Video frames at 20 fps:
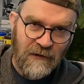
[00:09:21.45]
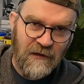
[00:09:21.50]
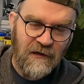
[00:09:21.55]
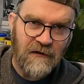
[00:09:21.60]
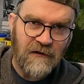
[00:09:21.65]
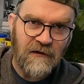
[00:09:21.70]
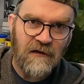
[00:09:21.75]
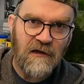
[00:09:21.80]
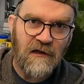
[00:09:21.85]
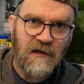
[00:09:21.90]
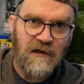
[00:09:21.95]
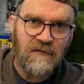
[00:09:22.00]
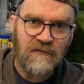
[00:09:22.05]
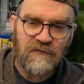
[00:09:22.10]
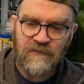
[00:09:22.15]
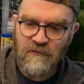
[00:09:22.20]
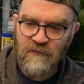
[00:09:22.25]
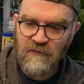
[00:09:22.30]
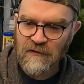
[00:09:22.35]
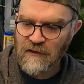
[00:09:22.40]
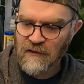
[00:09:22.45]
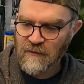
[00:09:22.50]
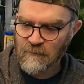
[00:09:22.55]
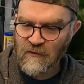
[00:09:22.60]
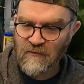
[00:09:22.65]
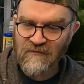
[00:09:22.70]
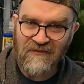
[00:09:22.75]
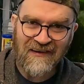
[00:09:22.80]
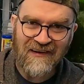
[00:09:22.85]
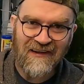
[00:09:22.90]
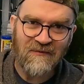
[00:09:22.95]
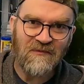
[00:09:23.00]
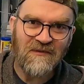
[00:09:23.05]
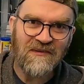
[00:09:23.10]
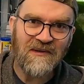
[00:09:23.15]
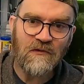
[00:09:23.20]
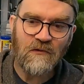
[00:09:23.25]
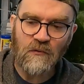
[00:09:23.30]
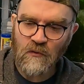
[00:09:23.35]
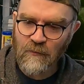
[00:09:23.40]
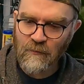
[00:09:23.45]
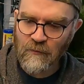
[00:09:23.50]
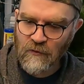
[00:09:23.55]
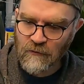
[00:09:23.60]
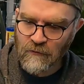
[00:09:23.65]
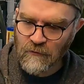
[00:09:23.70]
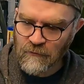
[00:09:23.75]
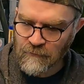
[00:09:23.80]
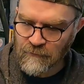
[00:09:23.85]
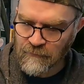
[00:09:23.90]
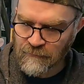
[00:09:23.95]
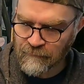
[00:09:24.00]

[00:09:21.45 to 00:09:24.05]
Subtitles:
litres of an empty cola bottle.